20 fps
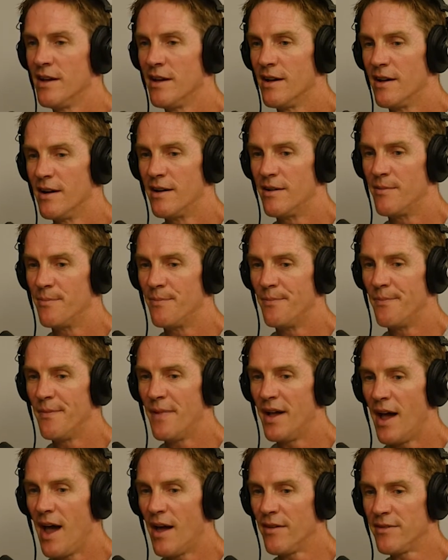
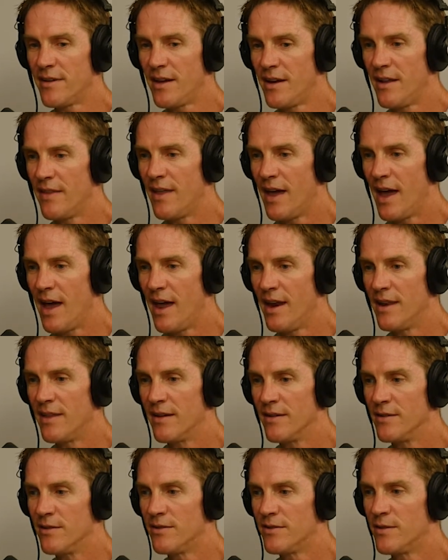Outside of that,
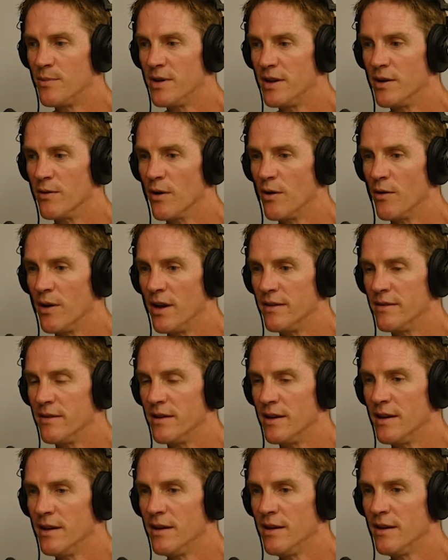there used to be Grow AZ.
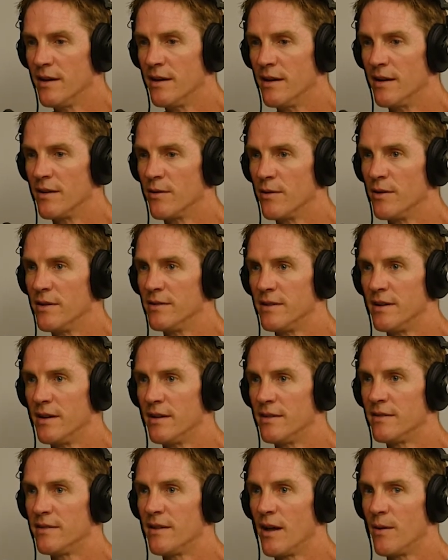Grow
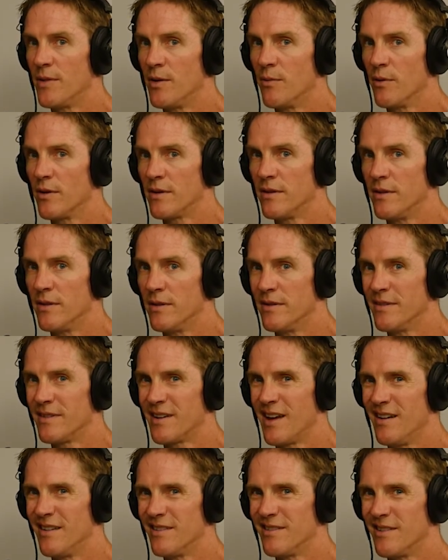AZ, they worked in
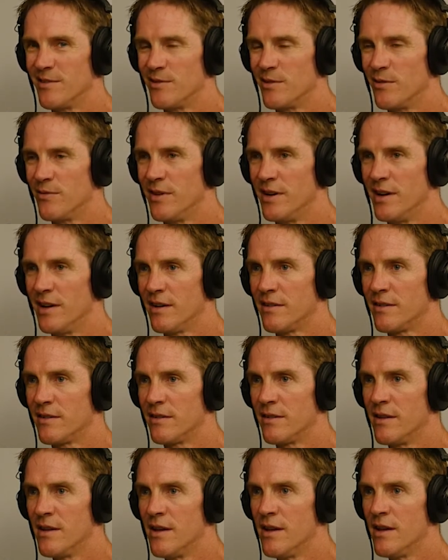kind of central Phoenix,
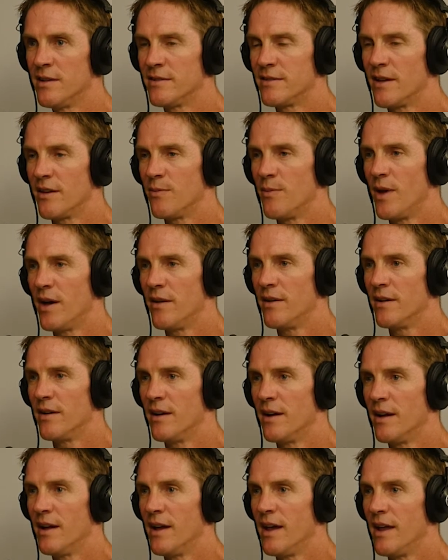South Mountain
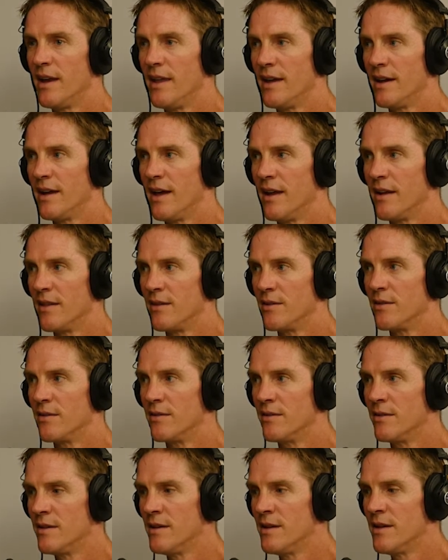area, and they got a little
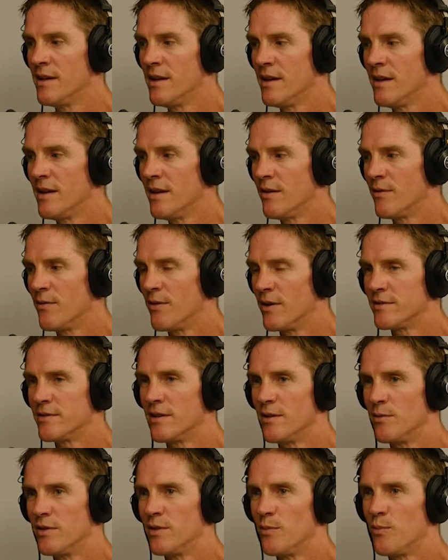
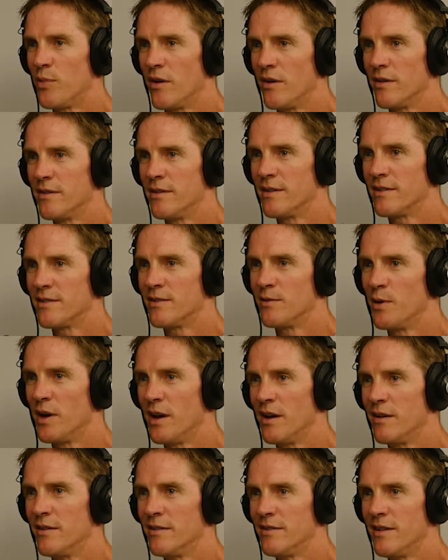frustrated with the politics, is the way I
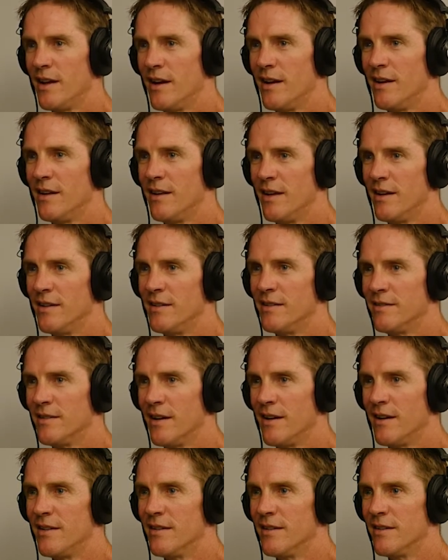understand it, and they
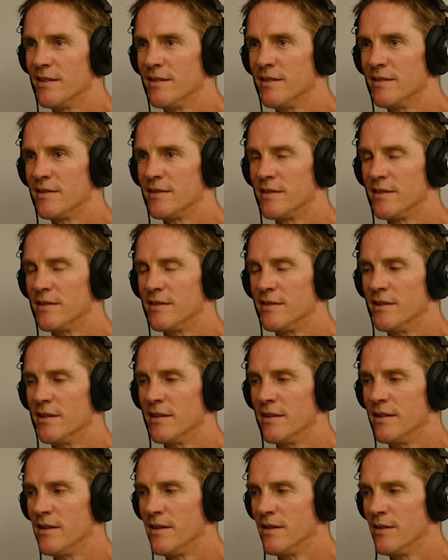decided
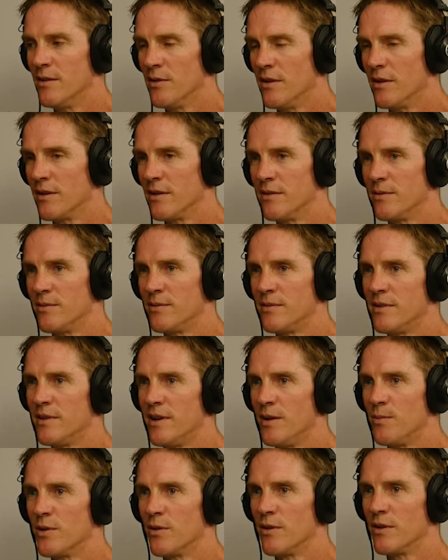to no longer
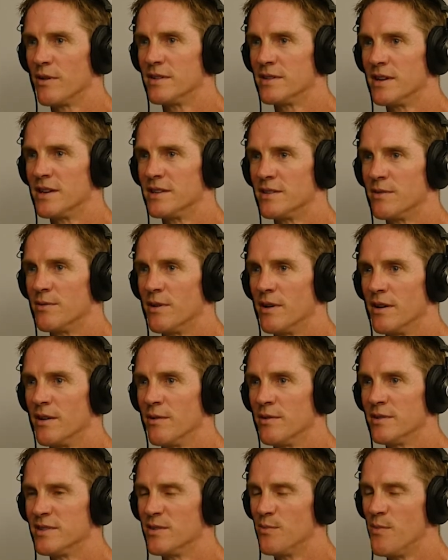keep the organization running,
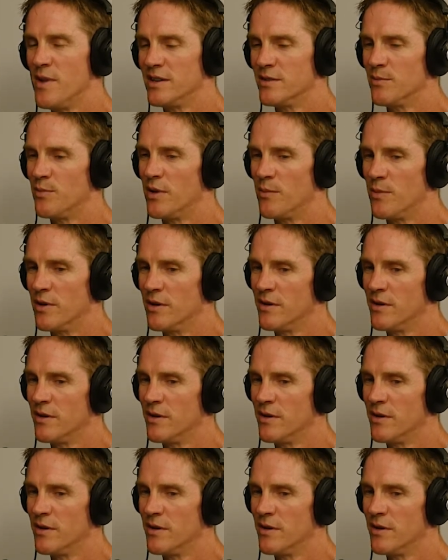which is a major bummer.